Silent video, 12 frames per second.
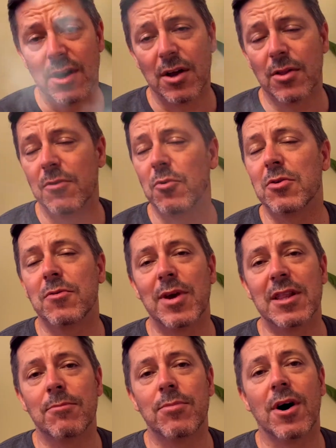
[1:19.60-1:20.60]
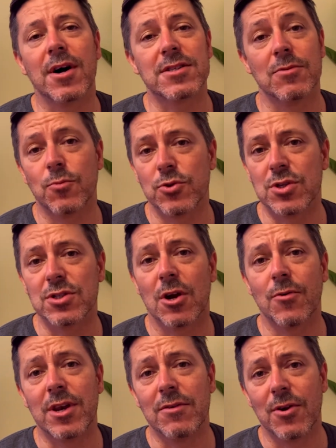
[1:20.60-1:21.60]
They would have made the box, which is
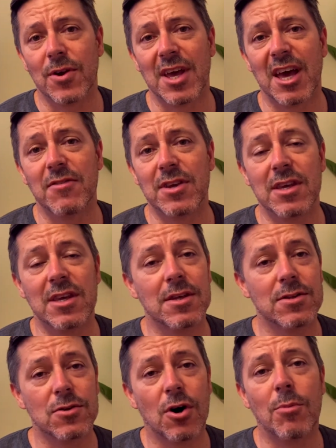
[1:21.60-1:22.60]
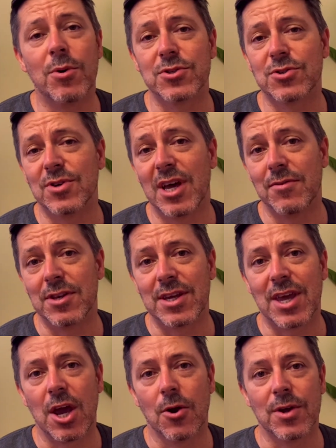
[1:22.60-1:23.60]
already very heavy, almost too heavy to
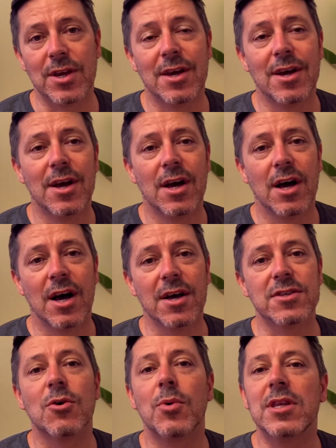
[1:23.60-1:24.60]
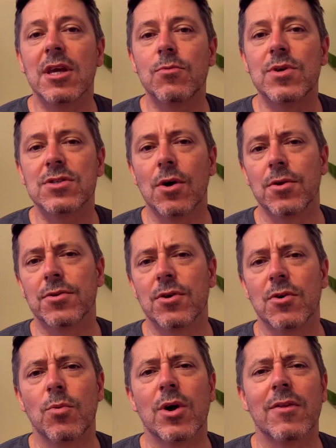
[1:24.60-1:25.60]
carry. So we did resort
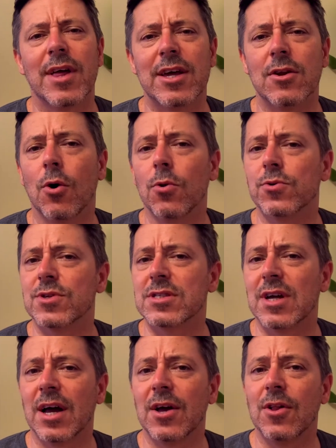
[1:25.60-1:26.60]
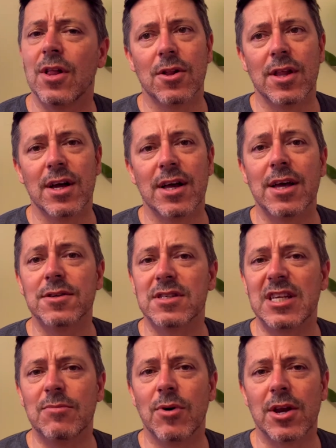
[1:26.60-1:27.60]
to one of like an older style
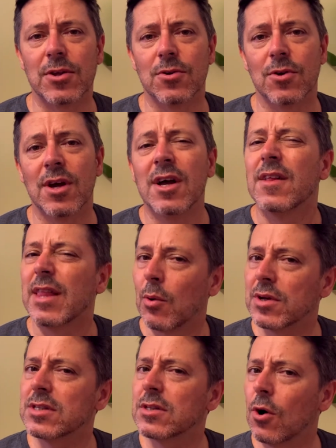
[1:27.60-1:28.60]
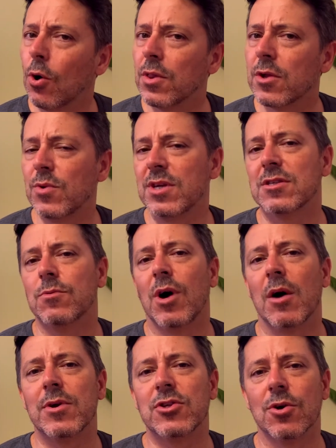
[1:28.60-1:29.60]
LCD monitor. That wasn't the only reason why
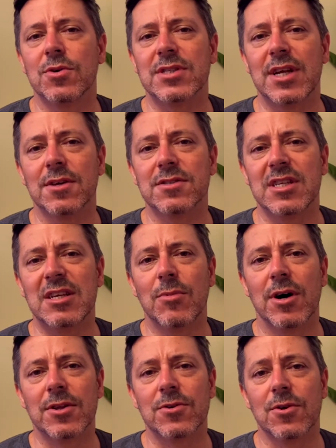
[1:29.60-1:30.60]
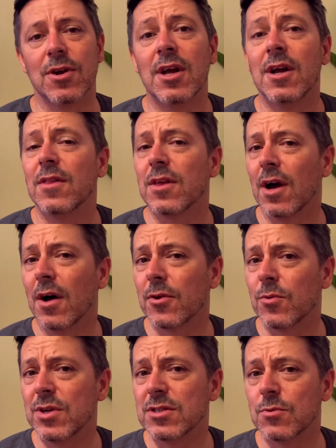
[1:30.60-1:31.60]
we chose an LCD monitor. The other
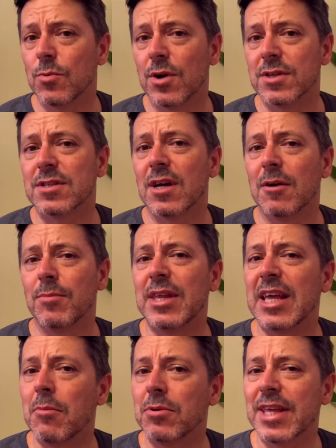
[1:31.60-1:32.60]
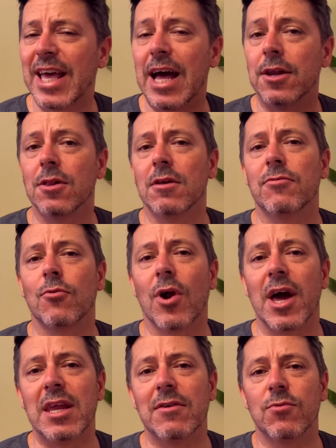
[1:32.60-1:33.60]
reason was being able to handle a
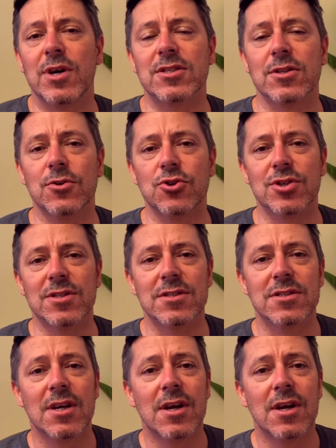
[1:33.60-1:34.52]
variety of resolutions.